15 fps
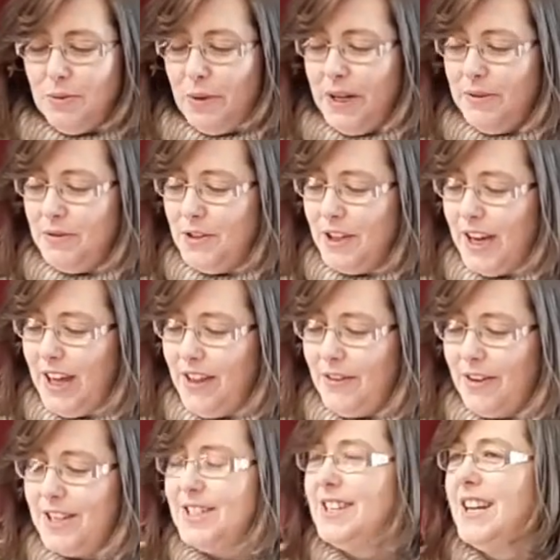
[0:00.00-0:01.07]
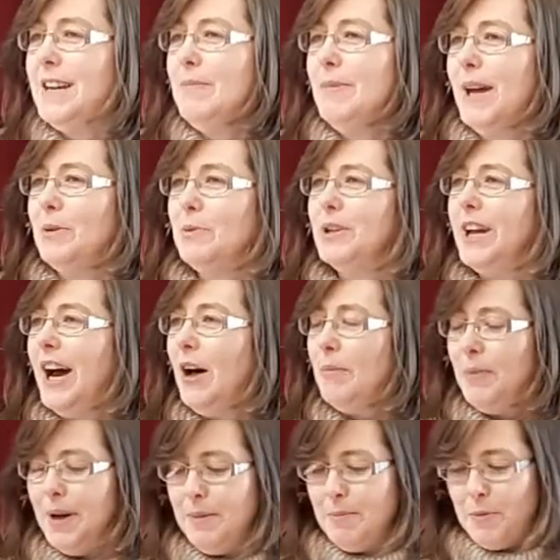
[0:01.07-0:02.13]
weave together a team that would help
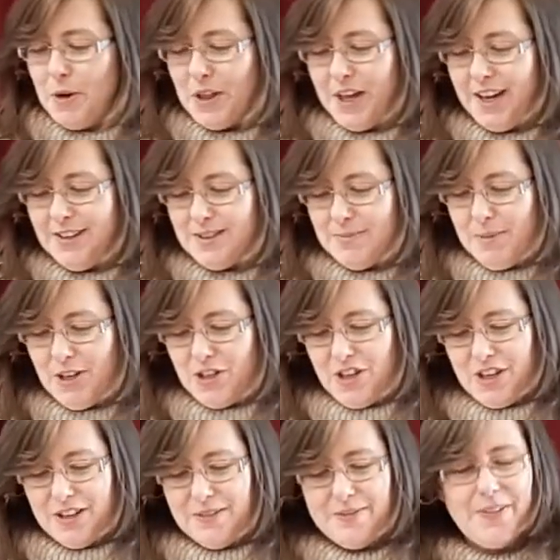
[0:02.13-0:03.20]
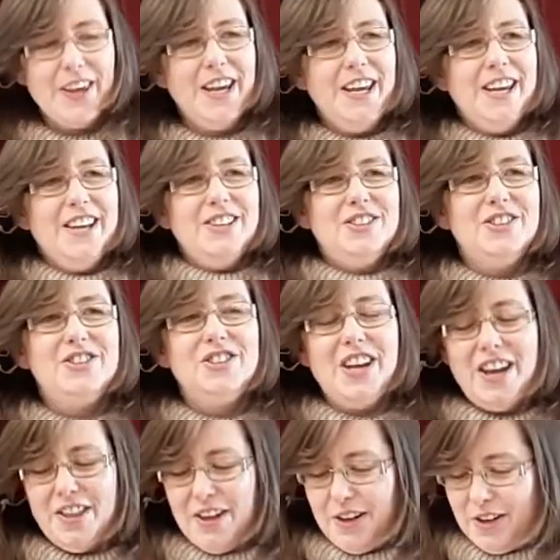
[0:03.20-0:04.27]
him with his mission to
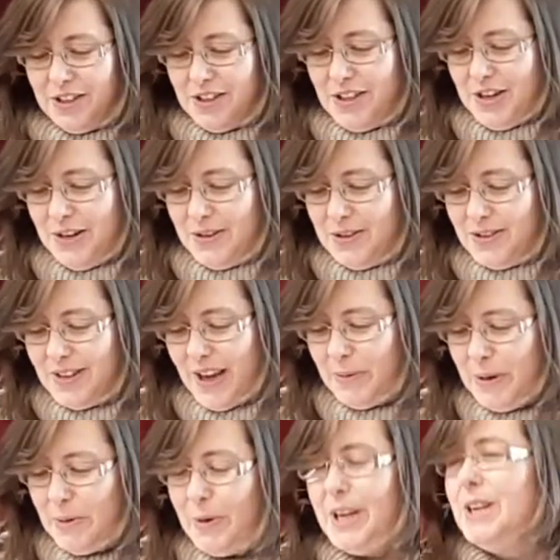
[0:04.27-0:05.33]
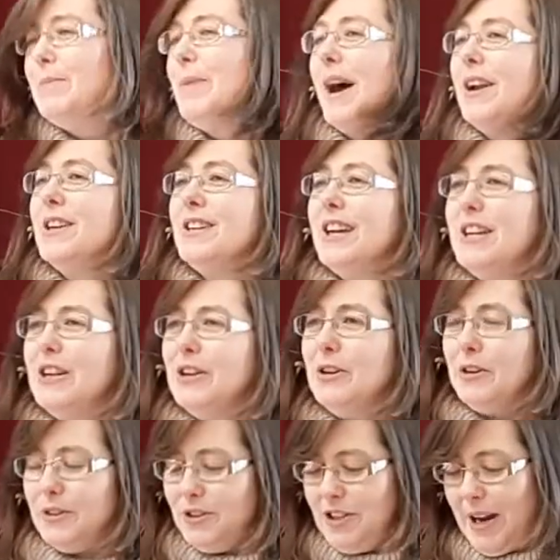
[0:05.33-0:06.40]
share the good news. And we read about it in
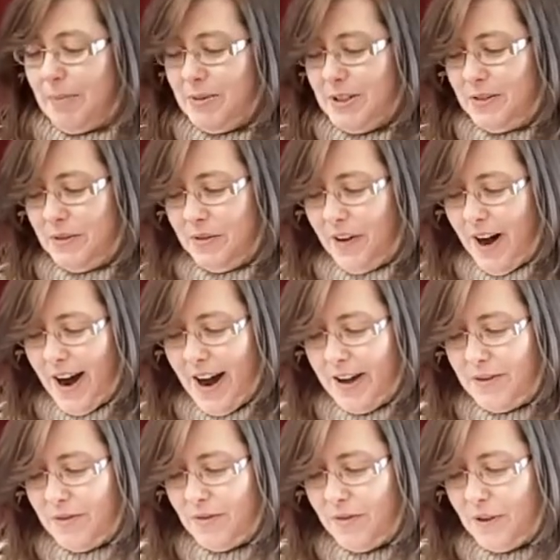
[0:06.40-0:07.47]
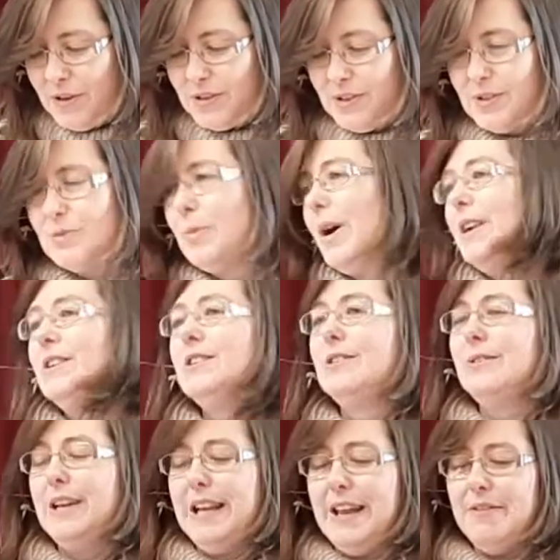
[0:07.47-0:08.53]
Luke chapter 5, verses 1 to
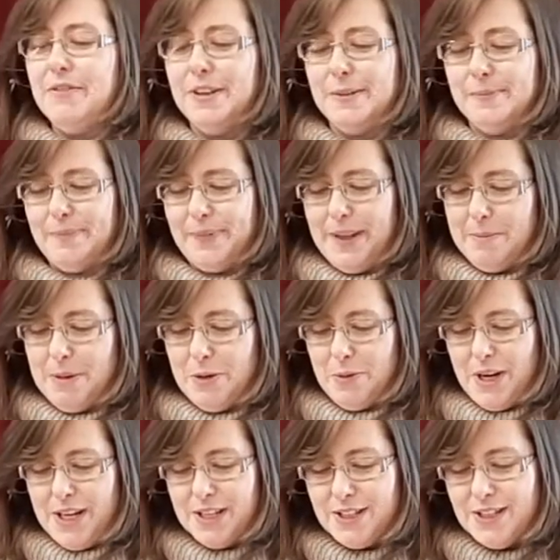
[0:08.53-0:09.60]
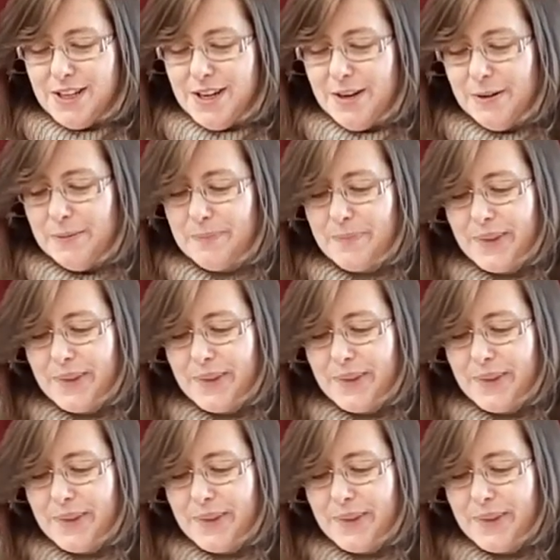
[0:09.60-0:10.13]
11. Let me read it to you.